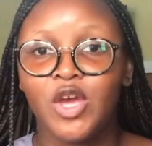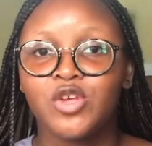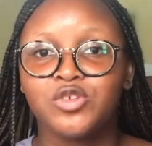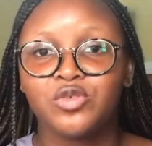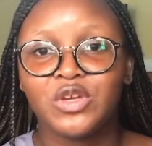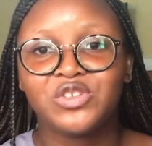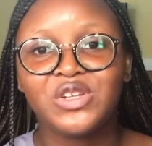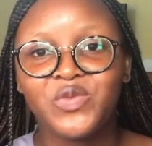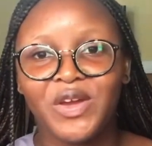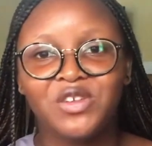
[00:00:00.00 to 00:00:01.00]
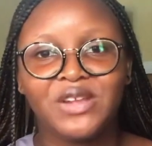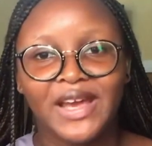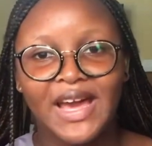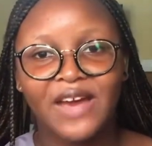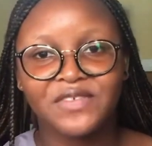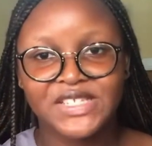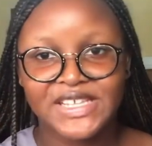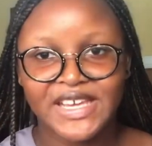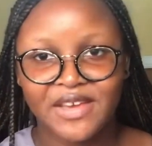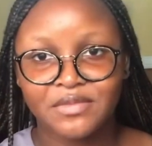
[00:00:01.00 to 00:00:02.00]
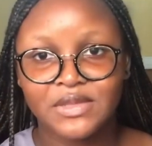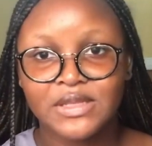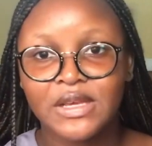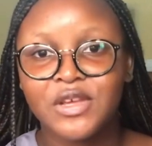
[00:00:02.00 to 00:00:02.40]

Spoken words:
So it's only when you like have DMs.